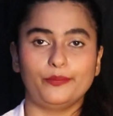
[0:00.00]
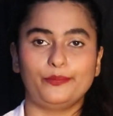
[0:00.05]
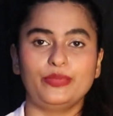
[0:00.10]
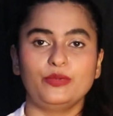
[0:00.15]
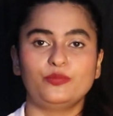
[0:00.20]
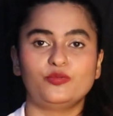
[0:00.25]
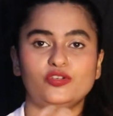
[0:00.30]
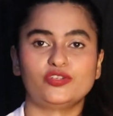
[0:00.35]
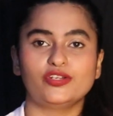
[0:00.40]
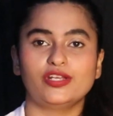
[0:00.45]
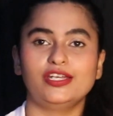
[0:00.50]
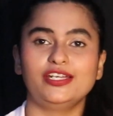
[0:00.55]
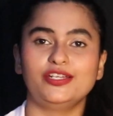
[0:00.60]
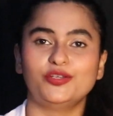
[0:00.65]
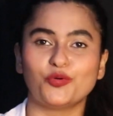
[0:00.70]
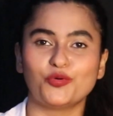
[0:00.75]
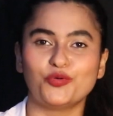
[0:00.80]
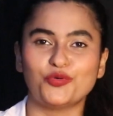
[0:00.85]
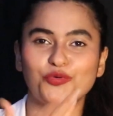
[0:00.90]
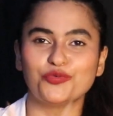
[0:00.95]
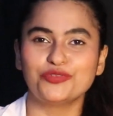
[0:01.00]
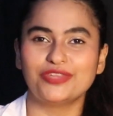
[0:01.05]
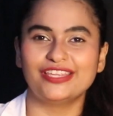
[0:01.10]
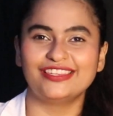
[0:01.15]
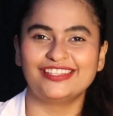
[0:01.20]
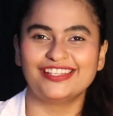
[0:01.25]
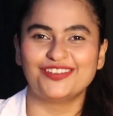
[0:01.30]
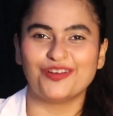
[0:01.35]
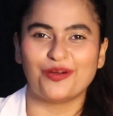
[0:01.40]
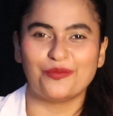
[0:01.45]
people really don't know
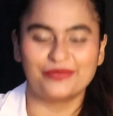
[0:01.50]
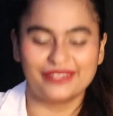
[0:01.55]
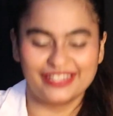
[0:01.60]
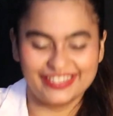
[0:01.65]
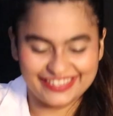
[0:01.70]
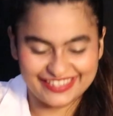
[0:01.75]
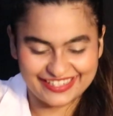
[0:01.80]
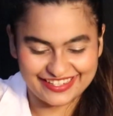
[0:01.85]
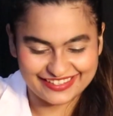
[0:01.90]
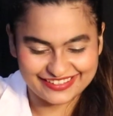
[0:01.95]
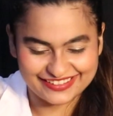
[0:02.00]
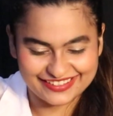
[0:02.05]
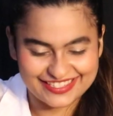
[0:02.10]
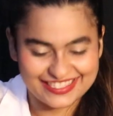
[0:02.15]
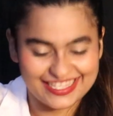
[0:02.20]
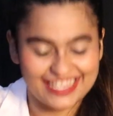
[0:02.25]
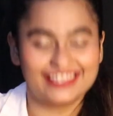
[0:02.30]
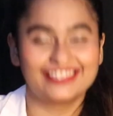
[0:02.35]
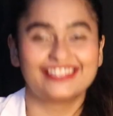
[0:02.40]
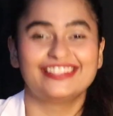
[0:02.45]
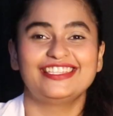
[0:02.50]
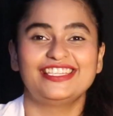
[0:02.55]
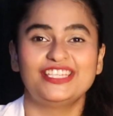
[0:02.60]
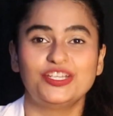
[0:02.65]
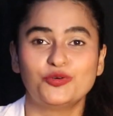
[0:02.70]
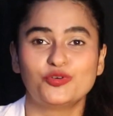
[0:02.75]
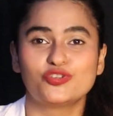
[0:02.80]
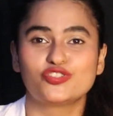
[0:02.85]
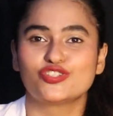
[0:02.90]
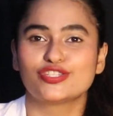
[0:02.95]
that they're dominating others. Like, their
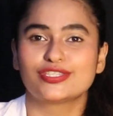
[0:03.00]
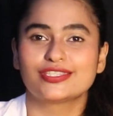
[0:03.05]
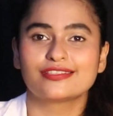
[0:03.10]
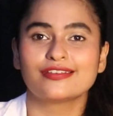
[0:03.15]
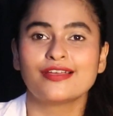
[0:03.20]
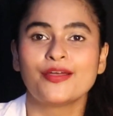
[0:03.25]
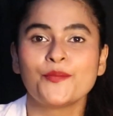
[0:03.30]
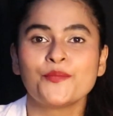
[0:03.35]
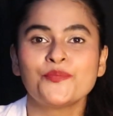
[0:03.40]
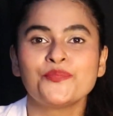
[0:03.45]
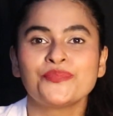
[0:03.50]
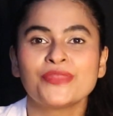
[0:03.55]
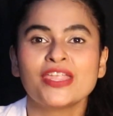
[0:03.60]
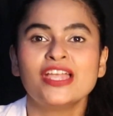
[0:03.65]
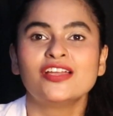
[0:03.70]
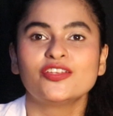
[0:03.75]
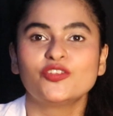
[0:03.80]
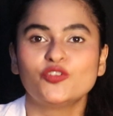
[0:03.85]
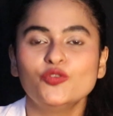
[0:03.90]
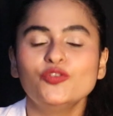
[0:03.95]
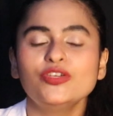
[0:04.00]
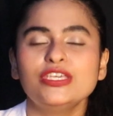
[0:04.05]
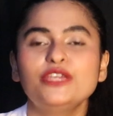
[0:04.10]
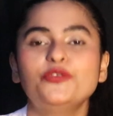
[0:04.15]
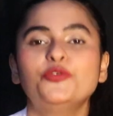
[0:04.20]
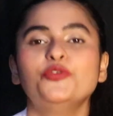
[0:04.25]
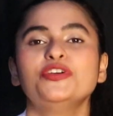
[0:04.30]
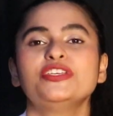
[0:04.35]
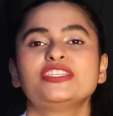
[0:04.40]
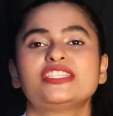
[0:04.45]
ego just,
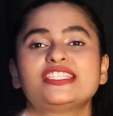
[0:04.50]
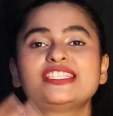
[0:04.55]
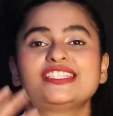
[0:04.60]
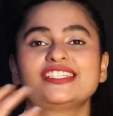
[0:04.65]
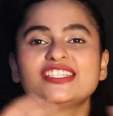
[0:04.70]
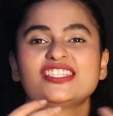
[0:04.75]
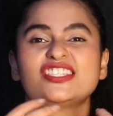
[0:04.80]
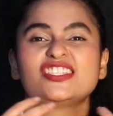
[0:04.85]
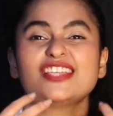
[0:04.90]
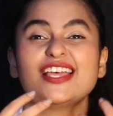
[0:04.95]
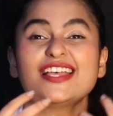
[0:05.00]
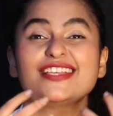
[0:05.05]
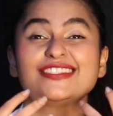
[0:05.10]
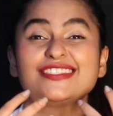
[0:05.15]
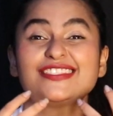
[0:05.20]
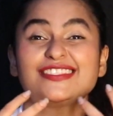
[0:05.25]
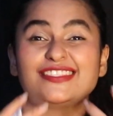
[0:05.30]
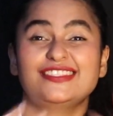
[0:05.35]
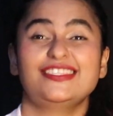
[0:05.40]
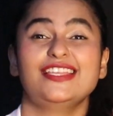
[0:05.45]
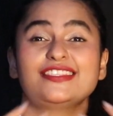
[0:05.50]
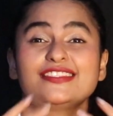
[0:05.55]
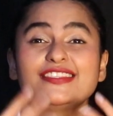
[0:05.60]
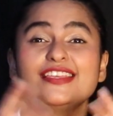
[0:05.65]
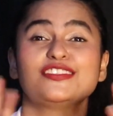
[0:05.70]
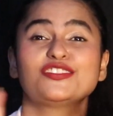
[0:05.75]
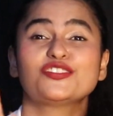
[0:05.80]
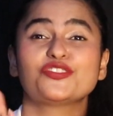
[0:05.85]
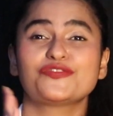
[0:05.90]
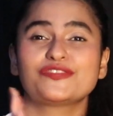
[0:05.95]
ego is just that
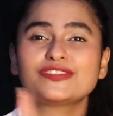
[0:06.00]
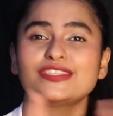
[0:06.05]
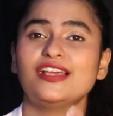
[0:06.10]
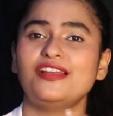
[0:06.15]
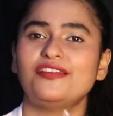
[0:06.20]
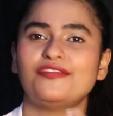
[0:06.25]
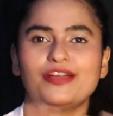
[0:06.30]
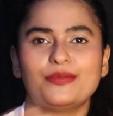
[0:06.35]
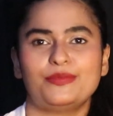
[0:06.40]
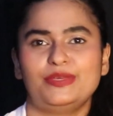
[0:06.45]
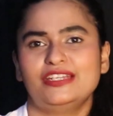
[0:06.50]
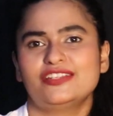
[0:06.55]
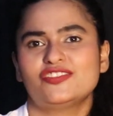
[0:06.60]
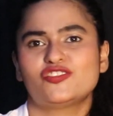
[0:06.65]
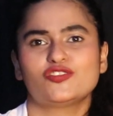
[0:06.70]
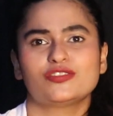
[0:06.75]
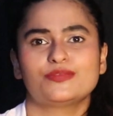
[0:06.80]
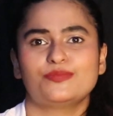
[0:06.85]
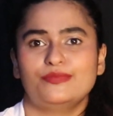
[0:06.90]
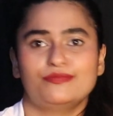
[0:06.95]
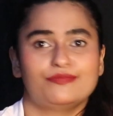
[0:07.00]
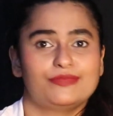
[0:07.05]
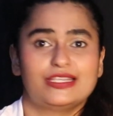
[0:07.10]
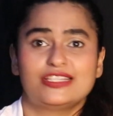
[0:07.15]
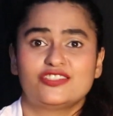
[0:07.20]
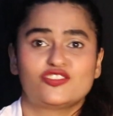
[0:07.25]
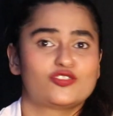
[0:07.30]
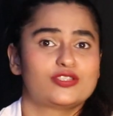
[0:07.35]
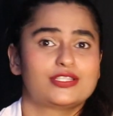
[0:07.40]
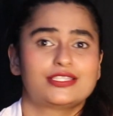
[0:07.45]
sense of self. I mean, it's
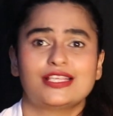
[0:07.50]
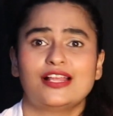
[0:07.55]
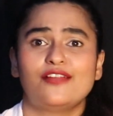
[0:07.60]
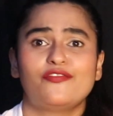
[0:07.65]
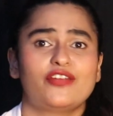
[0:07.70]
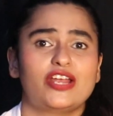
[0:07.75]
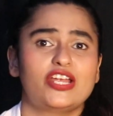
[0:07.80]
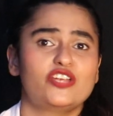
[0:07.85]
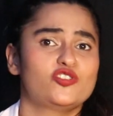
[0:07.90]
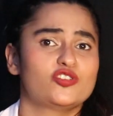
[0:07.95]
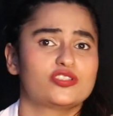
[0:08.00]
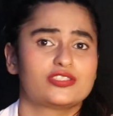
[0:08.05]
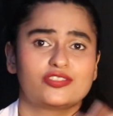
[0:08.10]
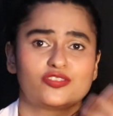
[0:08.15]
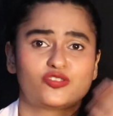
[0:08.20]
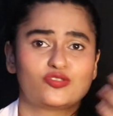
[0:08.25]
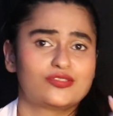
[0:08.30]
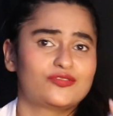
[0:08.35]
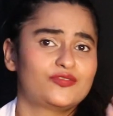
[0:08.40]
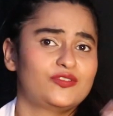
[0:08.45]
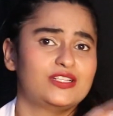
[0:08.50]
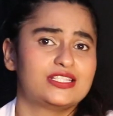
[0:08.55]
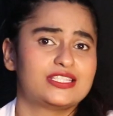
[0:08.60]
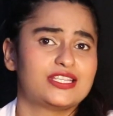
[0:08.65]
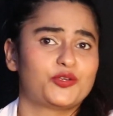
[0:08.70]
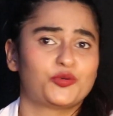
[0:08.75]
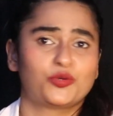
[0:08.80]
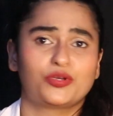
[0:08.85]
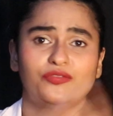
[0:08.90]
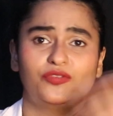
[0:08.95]
just self-righteous. It just feels
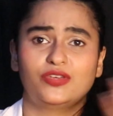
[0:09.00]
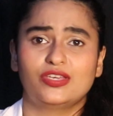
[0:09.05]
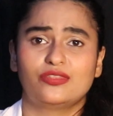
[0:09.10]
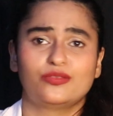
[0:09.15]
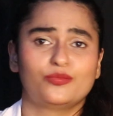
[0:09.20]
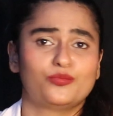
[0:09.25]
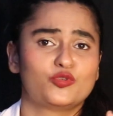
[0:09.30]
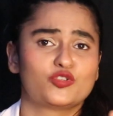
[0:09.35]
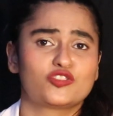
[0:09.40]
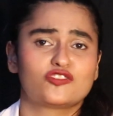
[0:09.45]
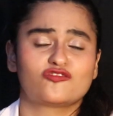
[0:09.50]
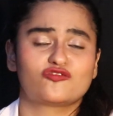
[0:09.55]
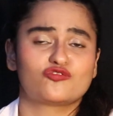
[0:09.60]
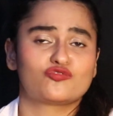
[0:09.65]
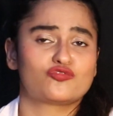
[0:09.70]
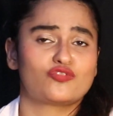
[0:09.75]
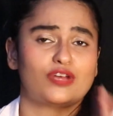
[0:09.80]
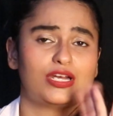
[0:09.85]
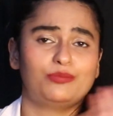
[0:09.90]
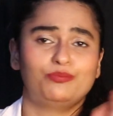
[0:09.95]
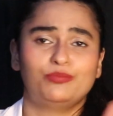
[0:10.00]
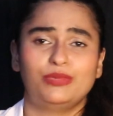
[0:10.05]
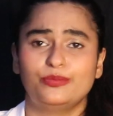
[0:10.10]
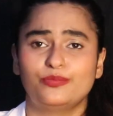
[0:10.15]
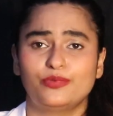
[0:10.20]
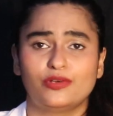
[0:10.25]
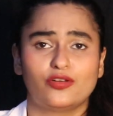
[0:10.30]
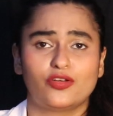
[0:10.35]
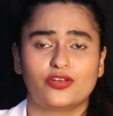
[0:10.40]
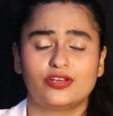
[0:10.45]
that, okay, we are the most right
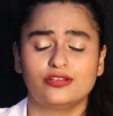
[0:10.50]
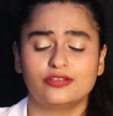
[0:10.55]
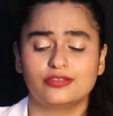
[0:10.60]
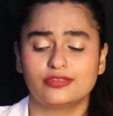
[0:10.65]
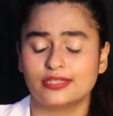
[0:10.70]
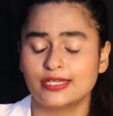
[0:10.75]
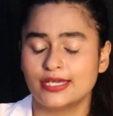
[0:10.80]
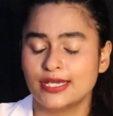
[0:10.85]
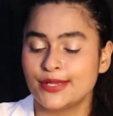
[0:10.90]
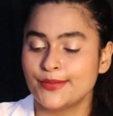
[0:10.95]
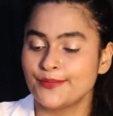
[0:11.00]
people on earth.